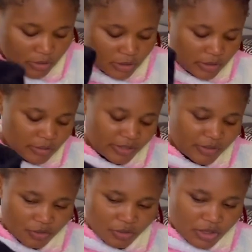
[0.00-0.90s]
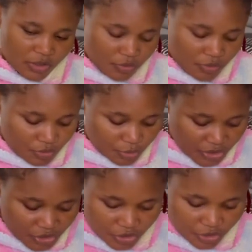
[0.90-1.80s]
And this is so
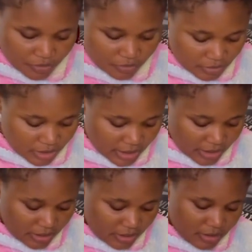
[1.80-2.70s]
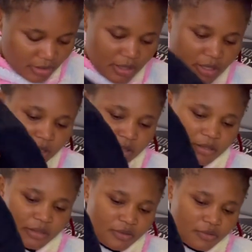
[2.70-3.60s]
stretchy. Like
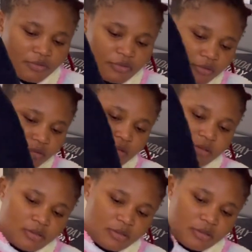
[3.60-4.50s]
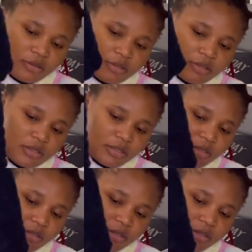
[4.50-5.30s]
I don't know. Let's see.